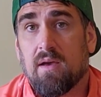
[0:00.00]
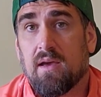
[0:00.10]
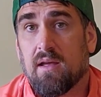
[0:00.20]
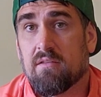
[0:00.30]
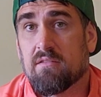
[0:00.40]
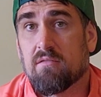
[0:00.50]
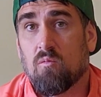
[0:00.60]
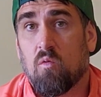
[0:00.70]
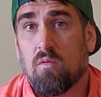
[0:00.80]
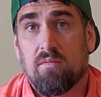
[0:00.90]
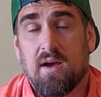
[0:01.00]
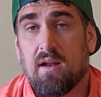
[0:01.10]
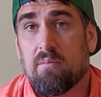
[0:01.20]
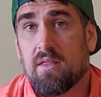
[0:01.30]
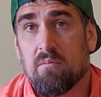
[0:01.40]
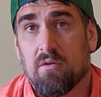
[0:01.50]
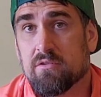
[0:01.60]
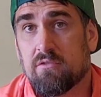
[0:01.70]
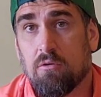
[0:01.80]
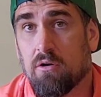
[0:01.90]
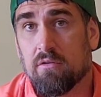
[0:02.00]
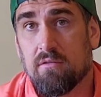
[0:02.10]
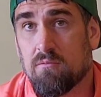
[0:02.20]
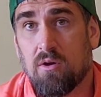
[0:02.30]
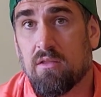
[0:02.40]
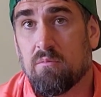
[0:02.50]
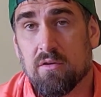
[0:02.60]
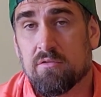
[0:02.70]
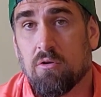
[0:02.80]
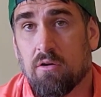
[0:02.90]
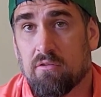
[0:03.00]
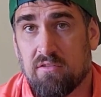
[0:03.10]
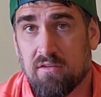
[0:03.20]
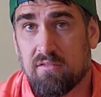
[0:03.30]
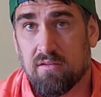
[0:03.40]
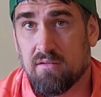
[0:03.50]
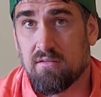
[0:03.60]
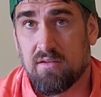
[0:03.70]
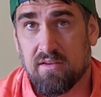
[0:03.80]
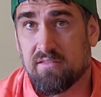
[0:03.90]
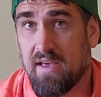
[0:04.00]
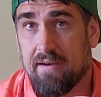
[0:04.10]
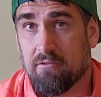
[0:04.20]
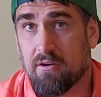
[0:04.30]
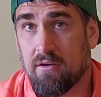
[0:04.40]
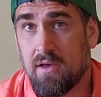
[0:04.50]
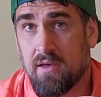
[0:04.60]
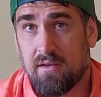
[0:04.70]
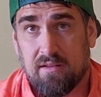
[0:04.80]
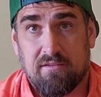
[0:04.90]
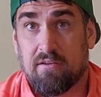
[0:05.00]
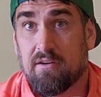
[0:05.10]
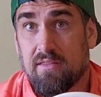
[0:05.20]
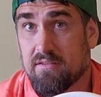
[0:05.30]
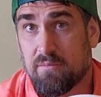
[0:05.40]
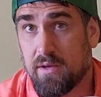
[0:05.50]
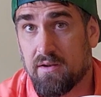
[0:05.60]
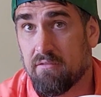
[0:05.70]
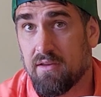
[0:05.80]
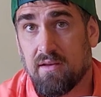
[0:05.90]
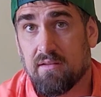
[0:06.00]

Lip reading: It's got to be one of the most torque resistant discs ever, considering the speed of it.